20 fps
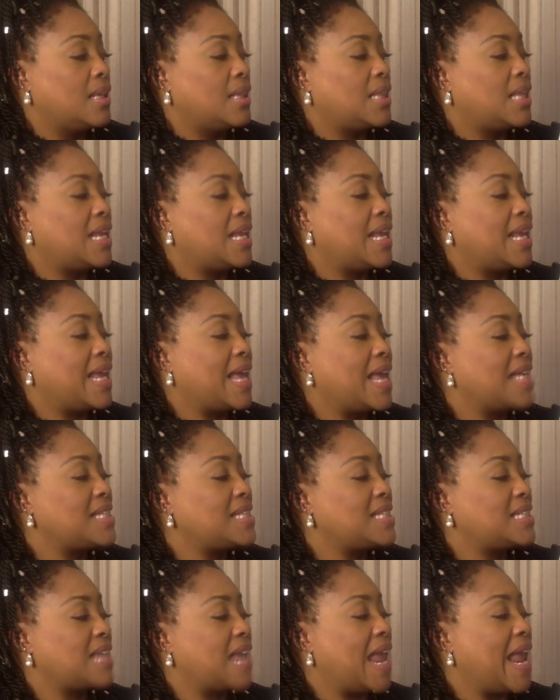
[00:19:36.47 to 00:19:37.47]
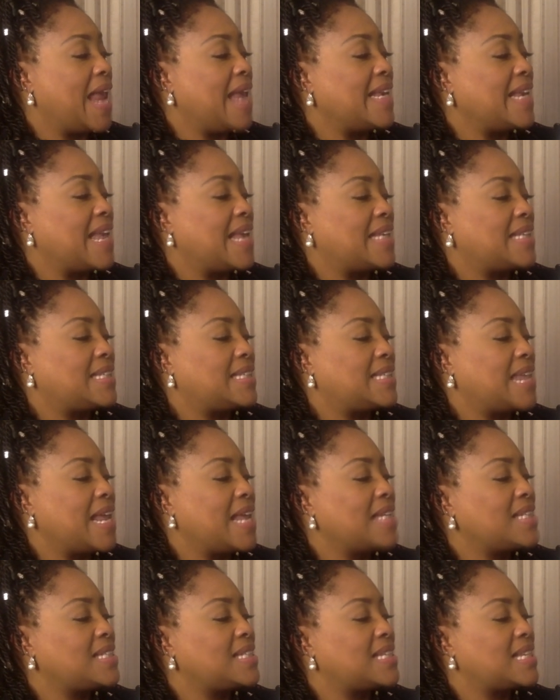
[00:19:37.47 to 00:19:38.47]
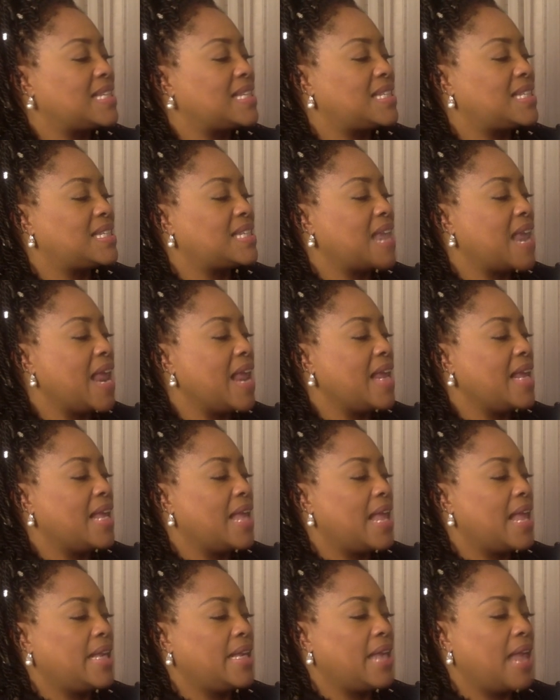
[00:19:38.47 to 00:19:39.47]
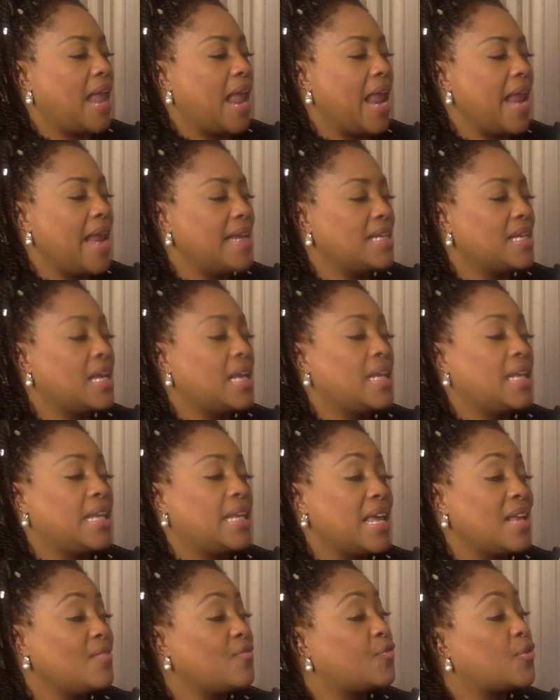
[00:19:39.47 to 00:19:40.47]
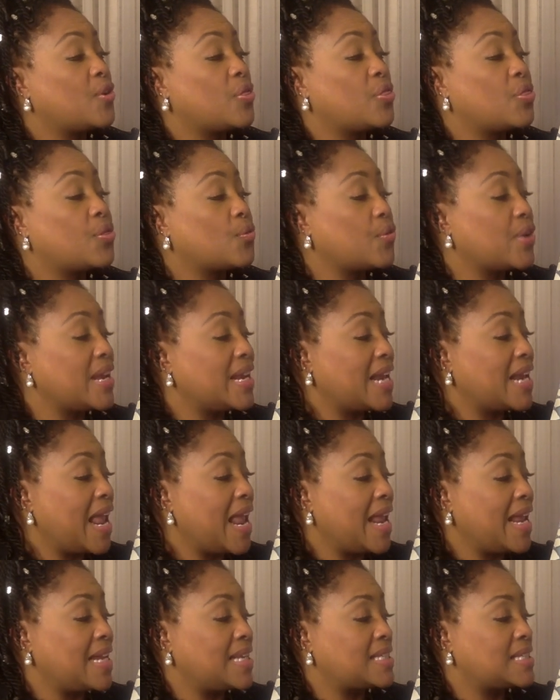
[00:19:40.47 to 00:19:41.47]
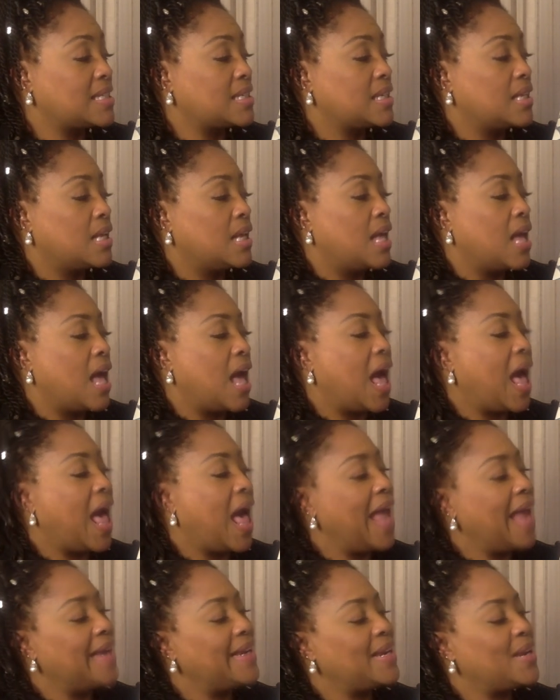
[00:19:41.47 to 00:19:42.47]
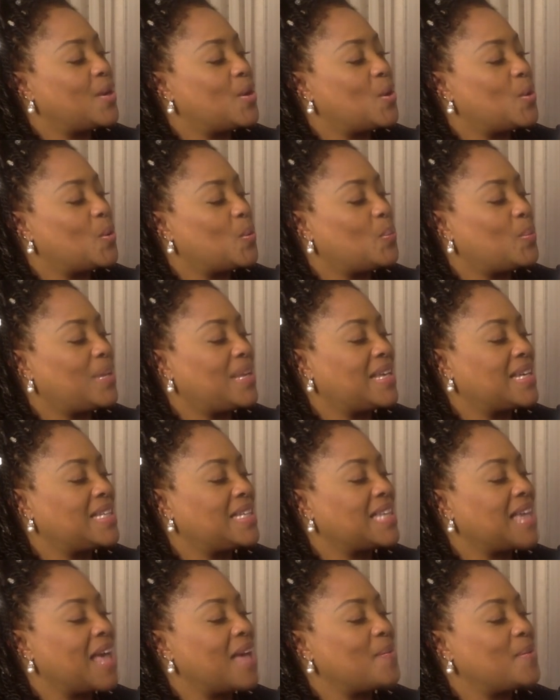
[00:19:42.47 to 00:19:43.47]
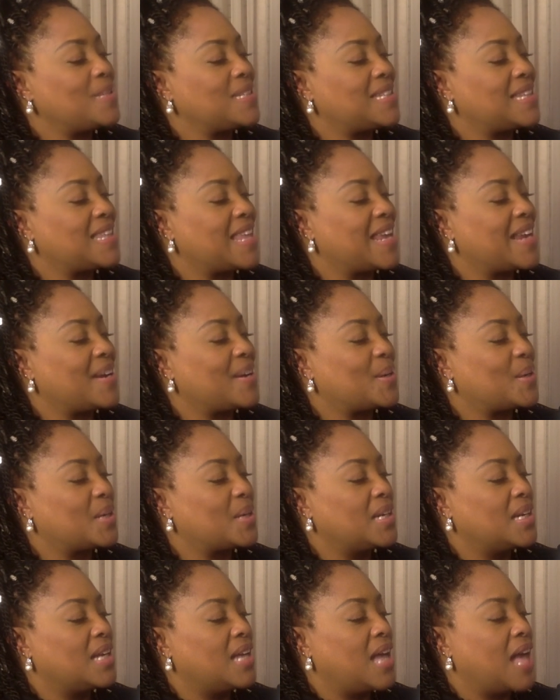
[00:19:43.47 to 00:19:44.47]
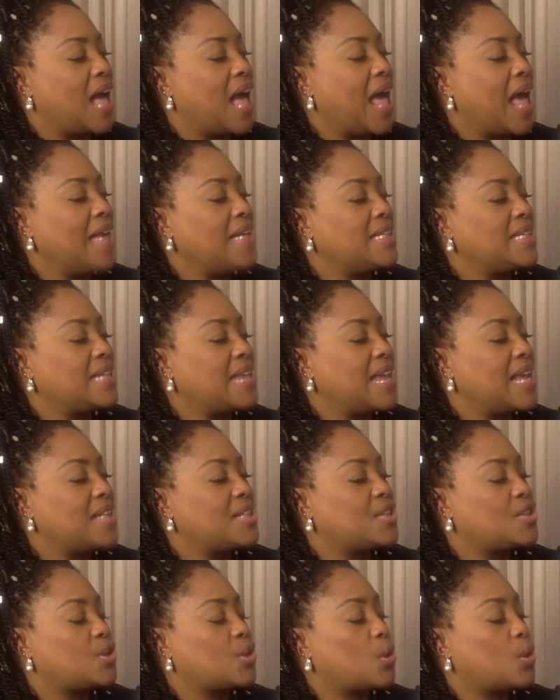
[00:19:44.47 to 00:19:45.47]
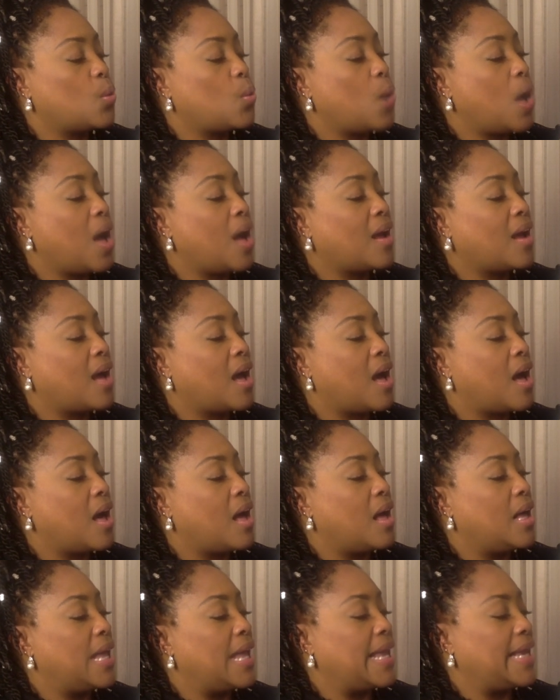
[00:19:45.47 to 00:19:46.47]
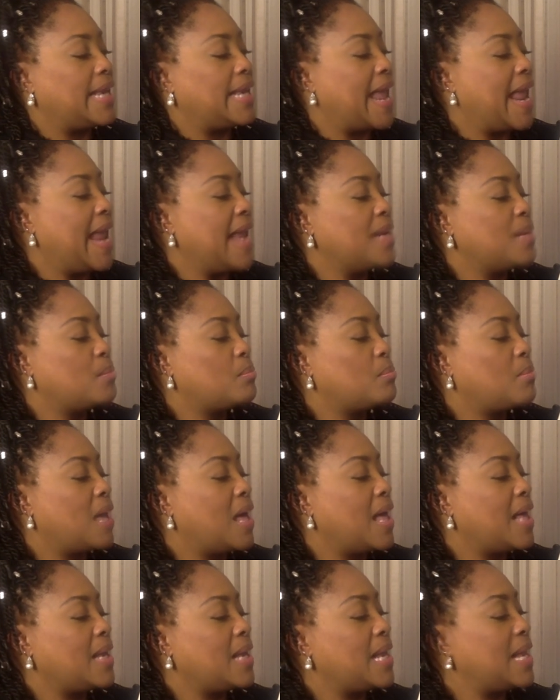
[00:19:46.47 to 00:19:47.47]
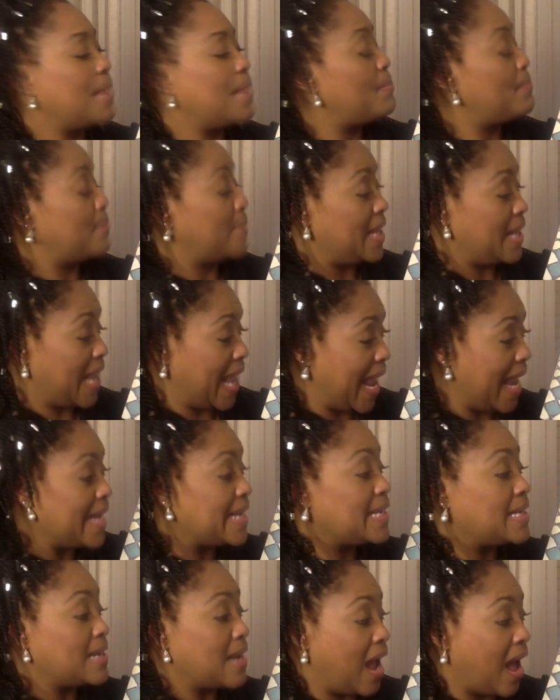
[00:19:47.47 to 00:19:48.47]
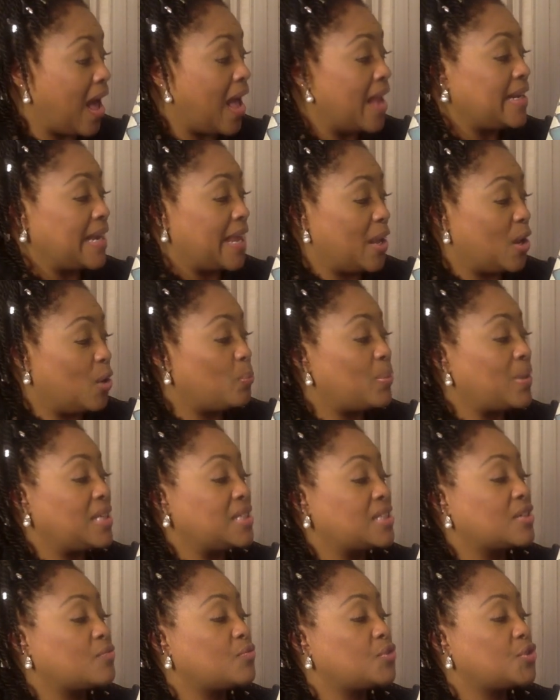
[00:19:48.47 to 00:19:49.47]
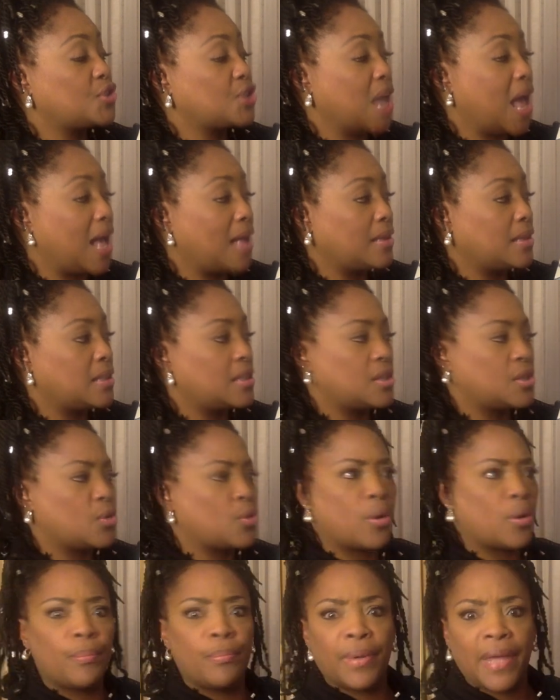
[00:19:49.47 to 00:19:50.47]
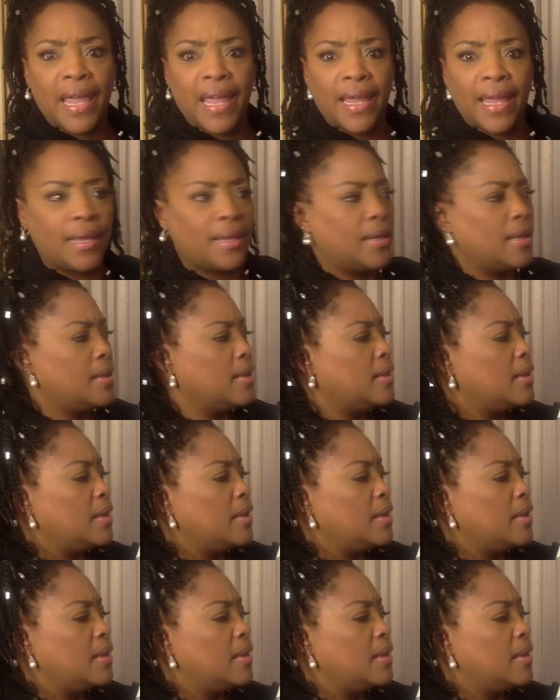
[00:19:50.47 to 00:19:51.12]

The guests ate and danced and sang and ate again for 3 days. I know, because I was there. I danced the guaca and ate nine helpings of chocolate sorbet